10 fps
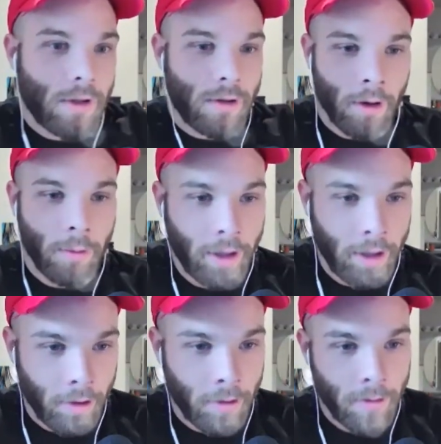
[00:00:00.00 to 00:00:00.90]
a week
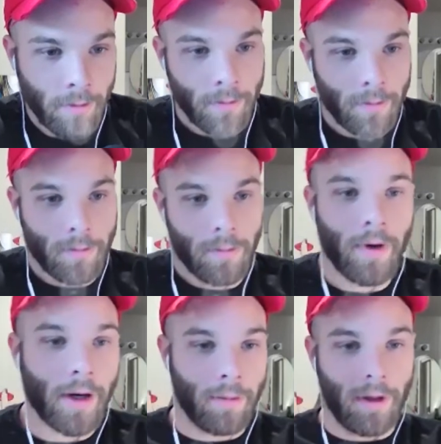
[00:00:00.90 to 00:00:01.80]
ago.
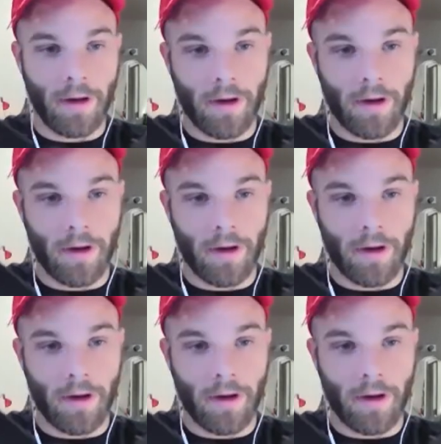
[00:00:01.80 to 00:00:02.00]
Fucking week ago.